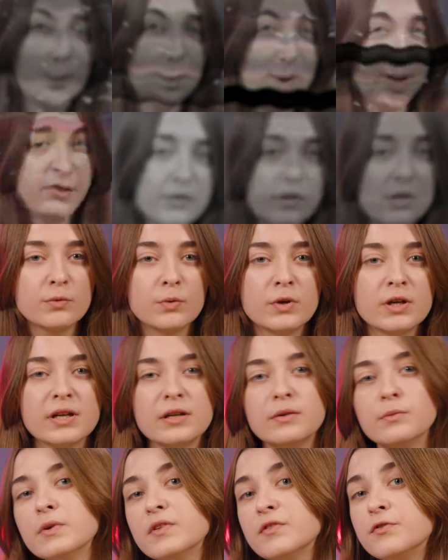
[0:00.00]
When you're
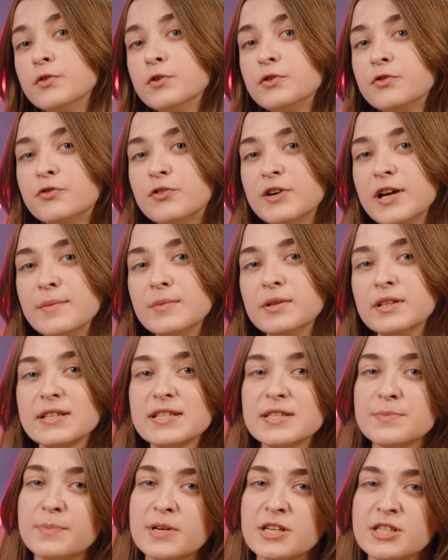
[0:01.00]
working with wood framing,
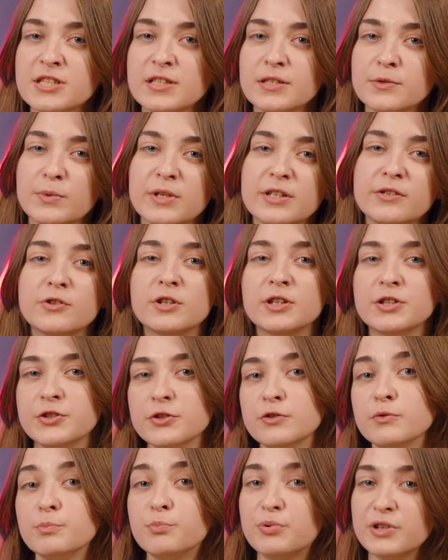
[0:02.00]
especially when you are
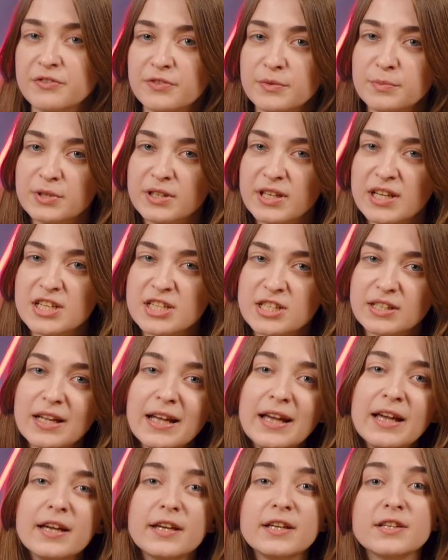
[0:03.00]
doing prefabrication,
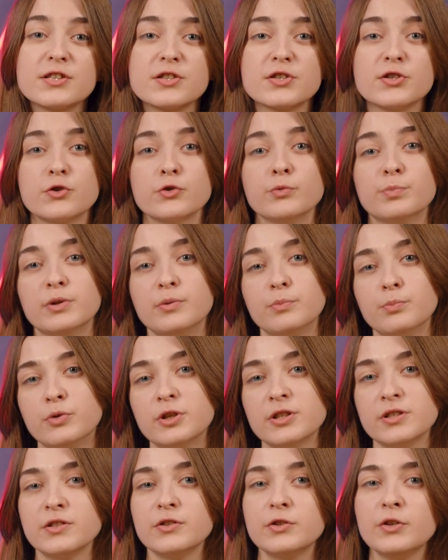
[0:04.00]
it's super
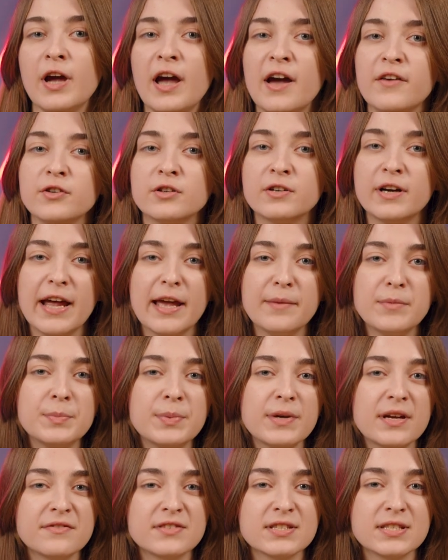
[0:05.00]
important to have your
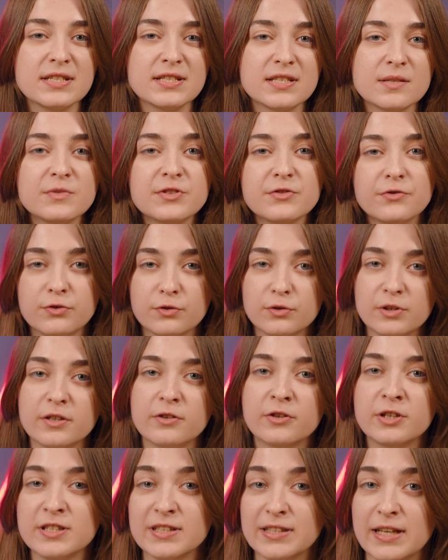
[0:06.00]
MEPF systems fully
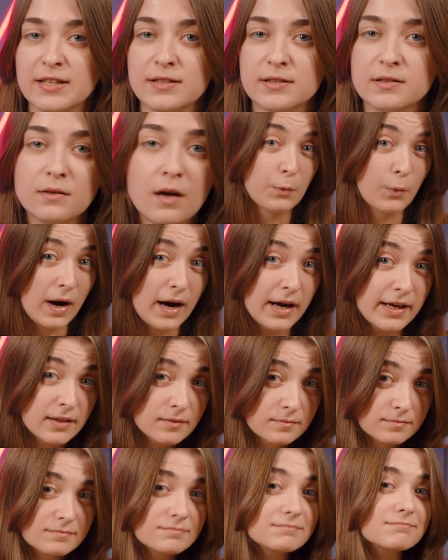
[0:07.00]
coordinated. Why?
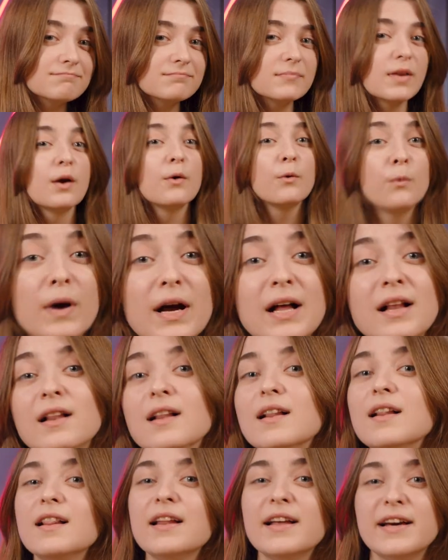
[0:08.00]

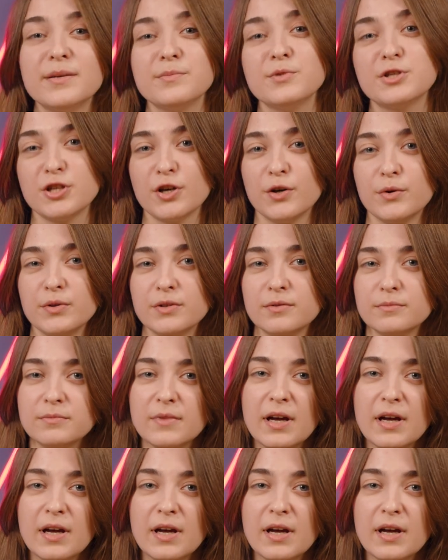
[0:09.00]
Well, let me show you.